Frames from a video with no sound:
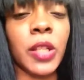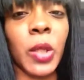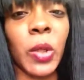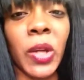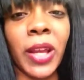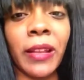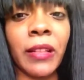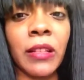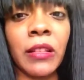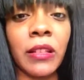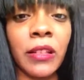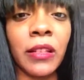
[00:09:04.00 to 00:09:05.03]
you
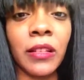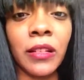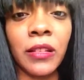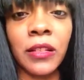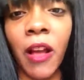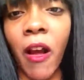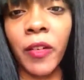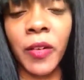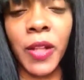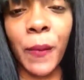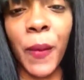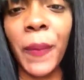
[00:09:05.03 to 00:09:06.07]
can talk to
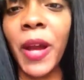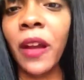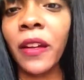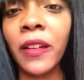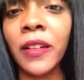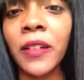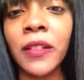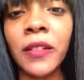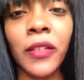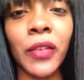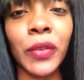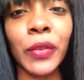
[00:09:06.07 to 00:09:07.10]
them about it,
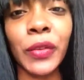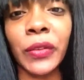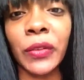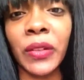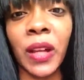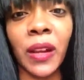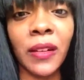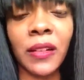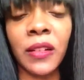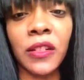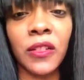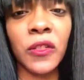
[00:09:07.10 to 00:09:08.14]
or you
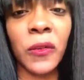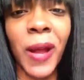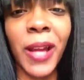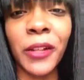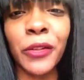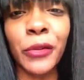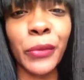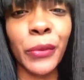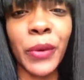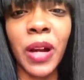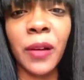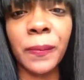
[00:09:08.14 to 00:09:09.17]
can try
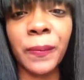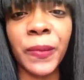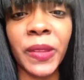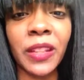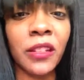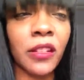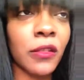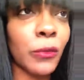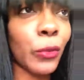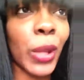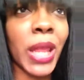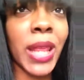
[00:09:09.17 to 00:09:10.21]
to
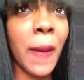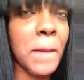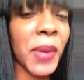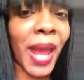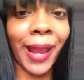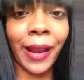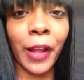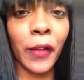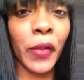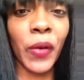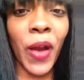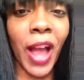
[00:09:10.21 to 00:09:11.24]
win them back. I
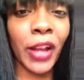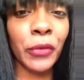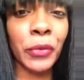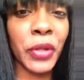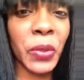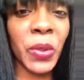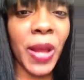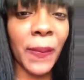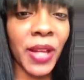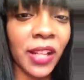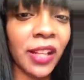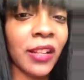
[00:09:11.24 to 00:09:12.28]
don't know how you will do that, but